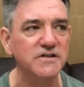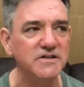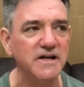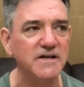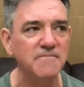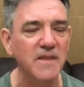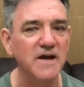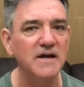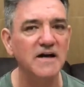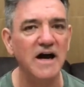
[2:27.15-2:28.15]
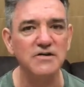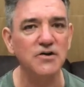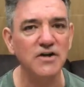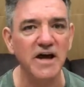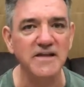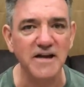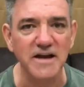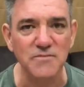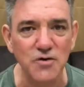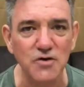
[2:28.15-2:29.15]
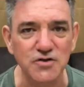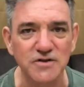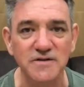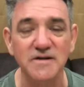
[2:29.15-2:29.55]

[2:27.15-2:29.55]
say, I don't like that emotion.